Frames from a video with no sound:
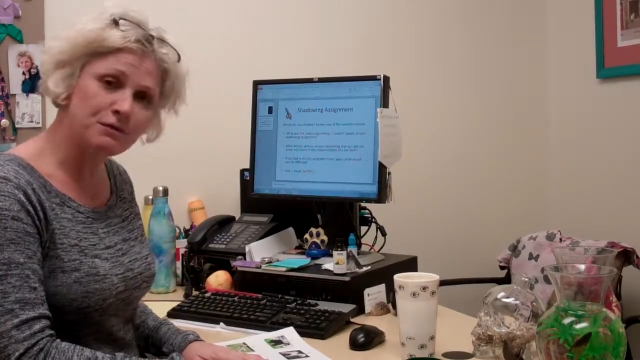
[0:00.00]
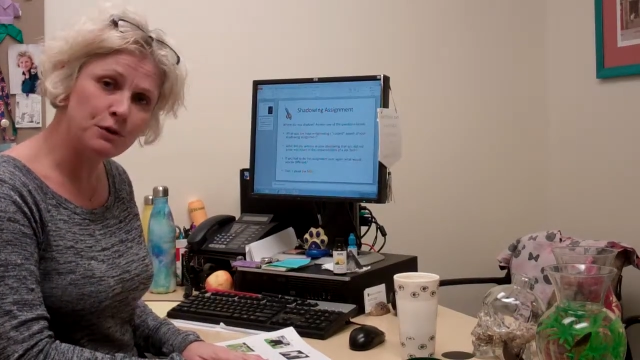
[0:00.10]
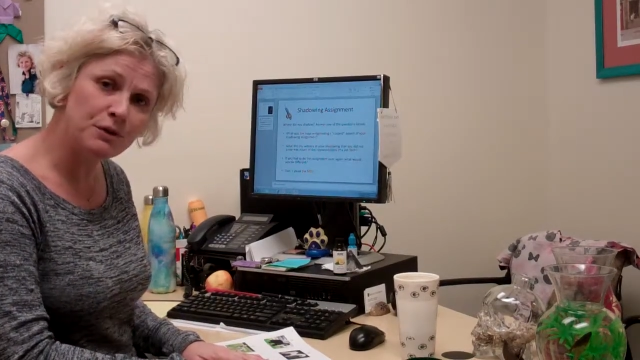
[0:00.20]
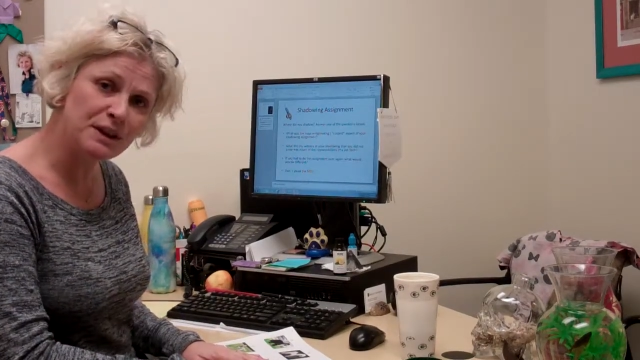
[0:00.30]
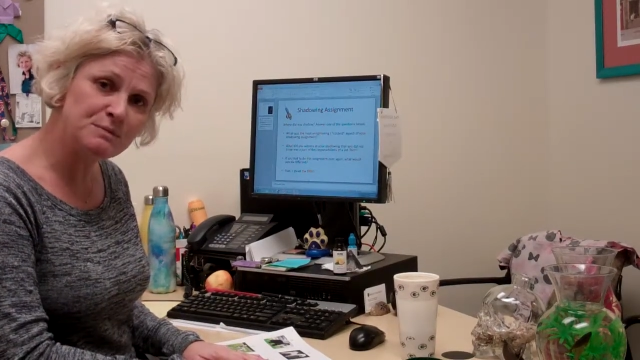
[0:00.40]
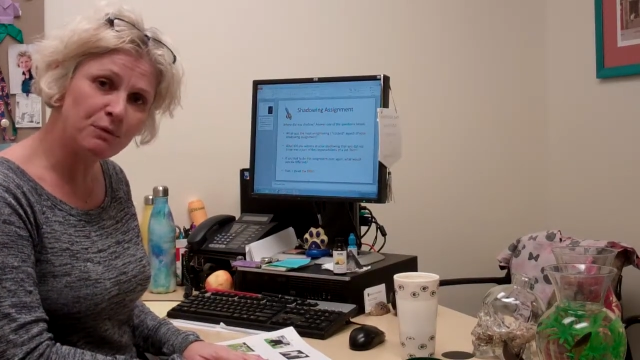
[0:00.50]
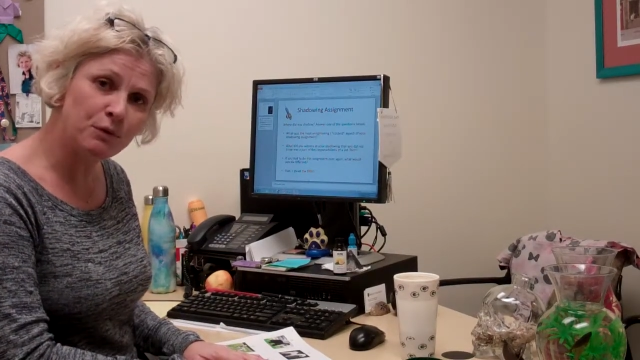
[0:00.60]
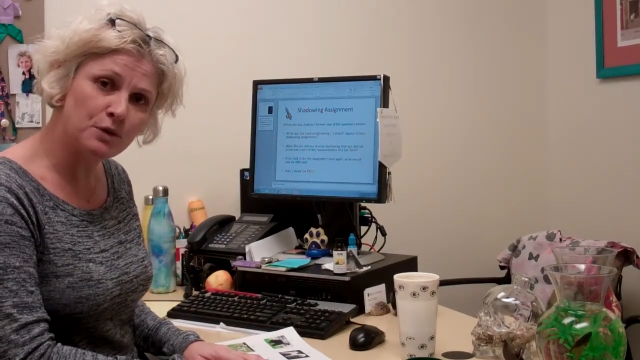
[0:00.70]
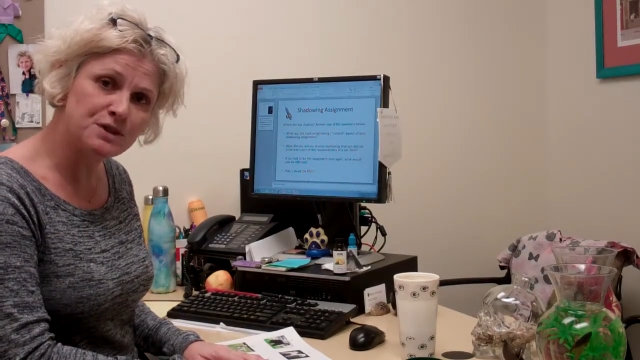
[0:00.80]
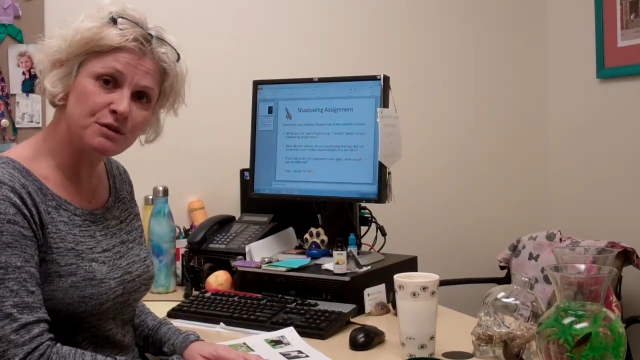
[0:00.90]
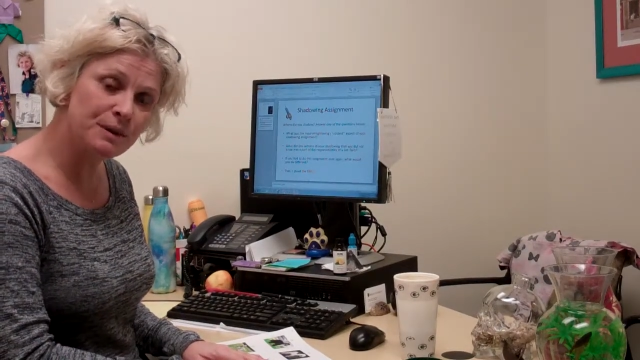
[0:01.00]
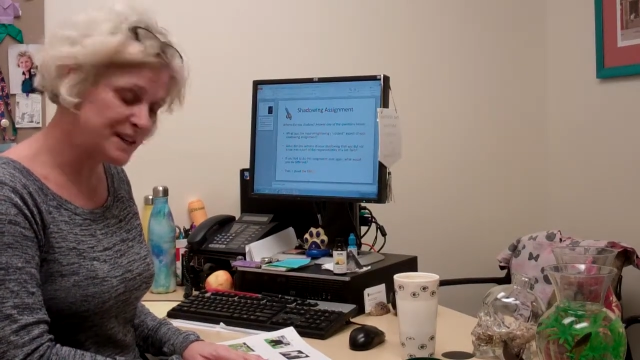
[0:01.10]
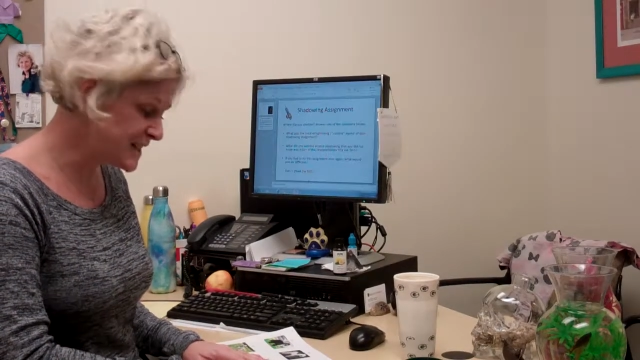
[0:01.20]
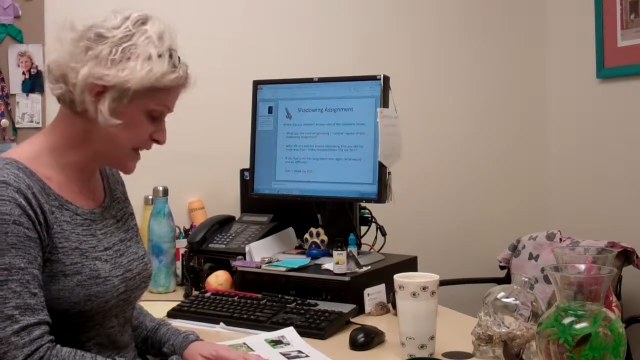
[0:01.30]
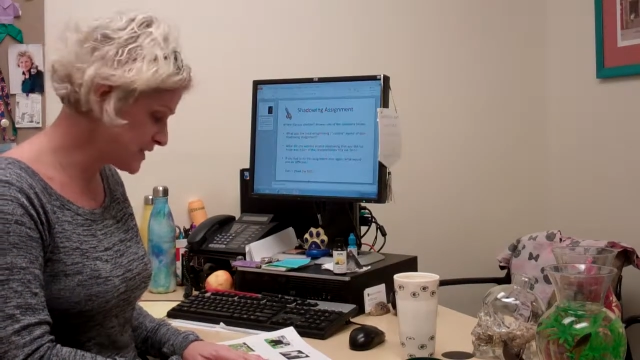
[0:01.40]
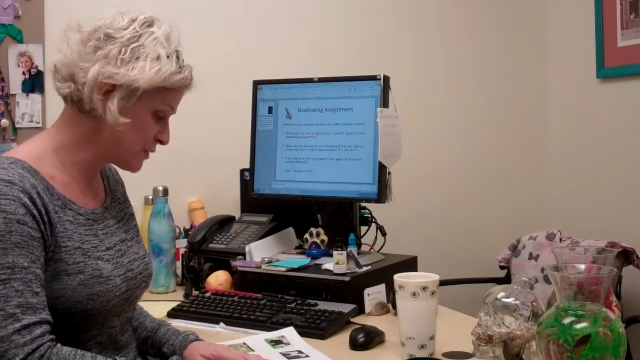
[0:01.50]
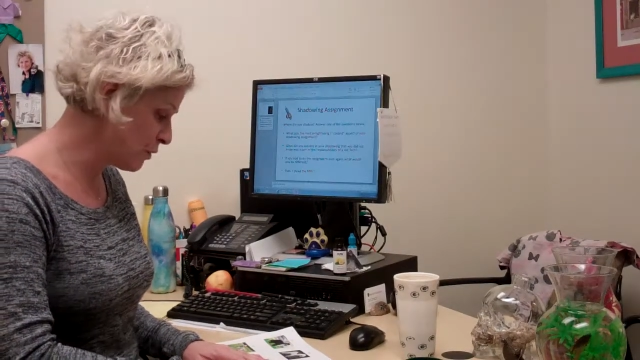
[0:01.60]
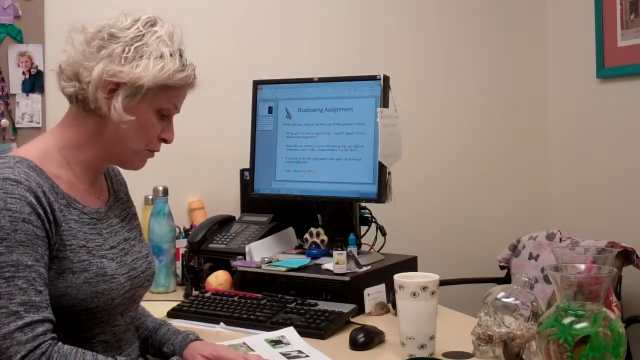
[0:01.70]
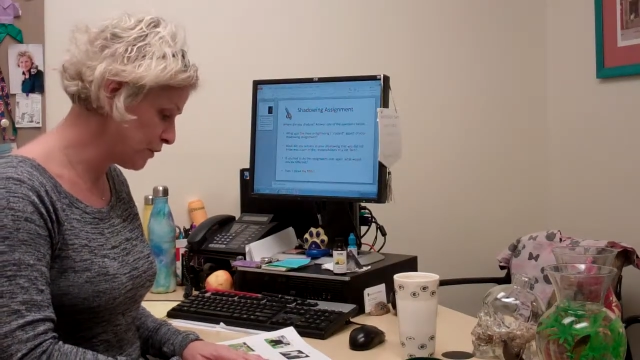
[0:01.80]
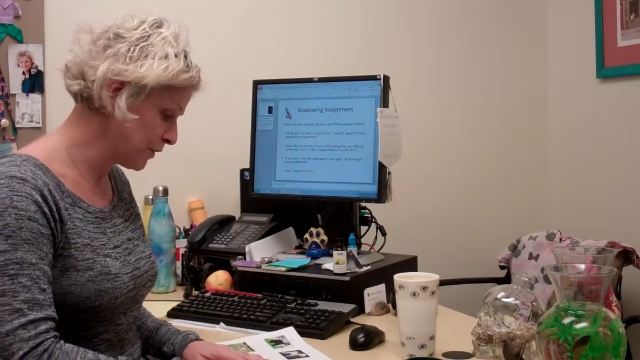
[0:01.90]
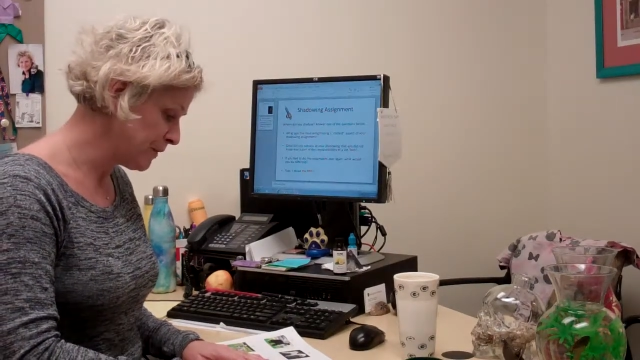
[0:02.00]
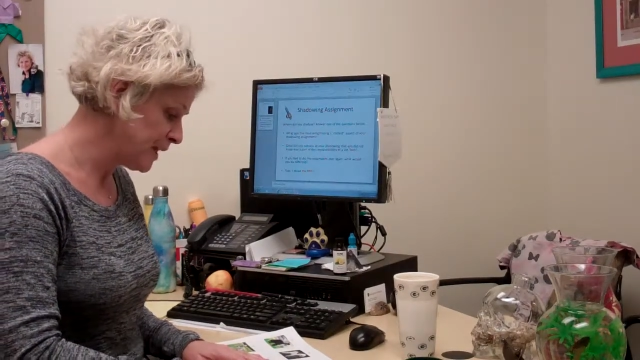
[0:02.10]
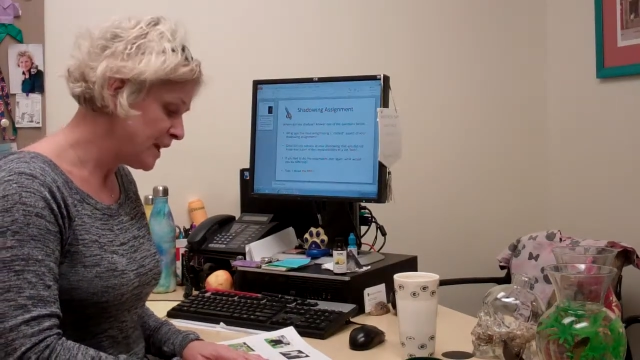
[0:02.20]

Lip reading: few things before Serene takes over.